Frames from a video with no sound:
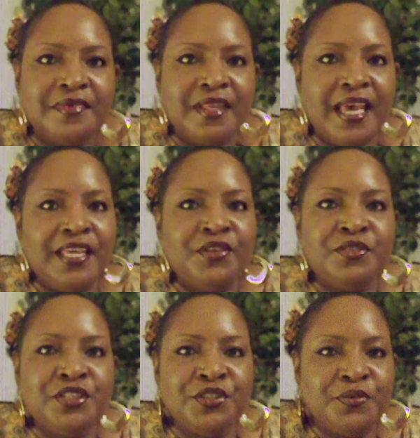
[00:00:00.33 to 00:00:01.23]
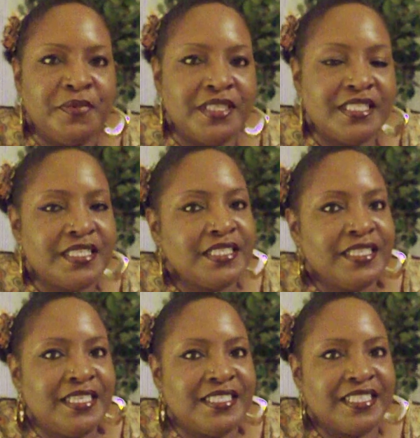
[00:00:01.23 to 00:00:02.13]
Hey YouTube, this is
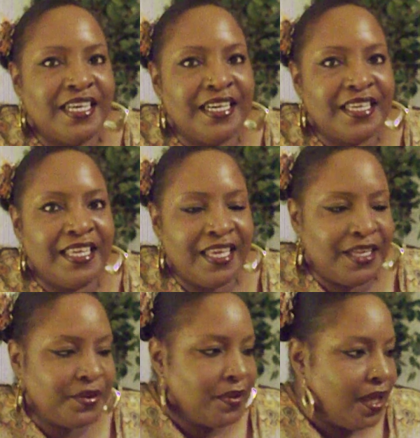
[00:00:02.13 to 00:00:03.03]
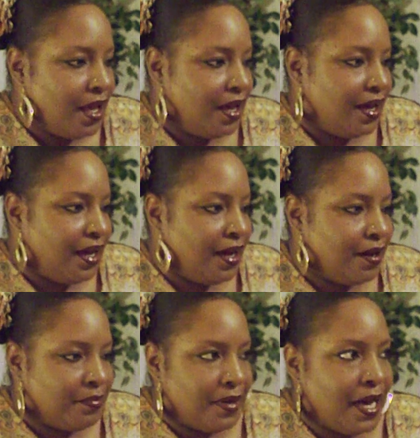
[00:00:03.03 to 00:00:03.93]
Lisa again.
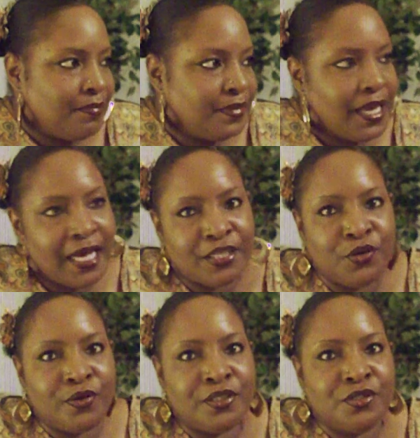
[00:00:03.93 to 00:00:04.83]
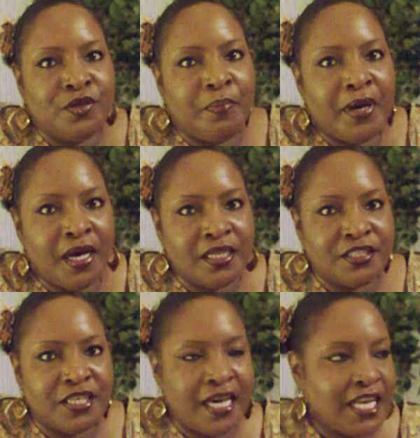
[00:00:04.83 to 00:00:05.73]
I'm not going to
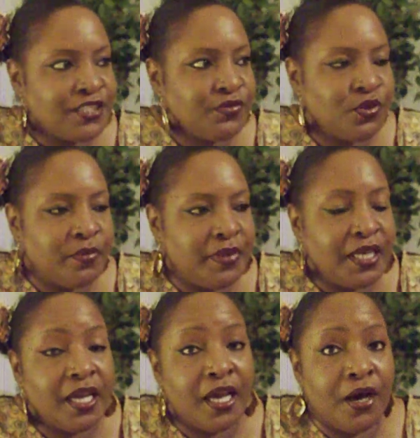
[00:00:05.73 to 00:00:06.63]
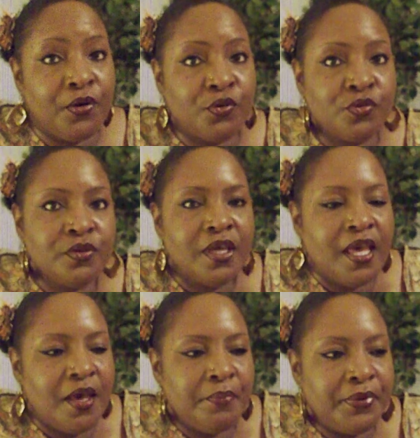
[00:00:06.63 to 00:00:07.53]
apologize for being gone,
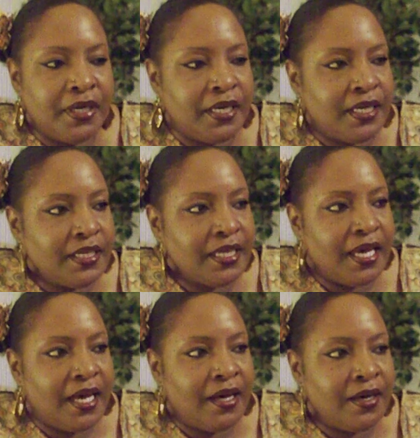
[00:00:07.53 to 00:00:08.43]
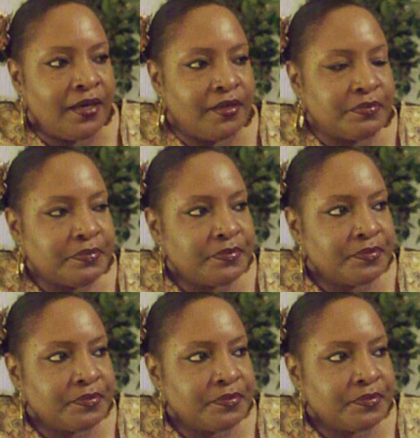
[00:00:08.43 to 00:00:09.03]
but I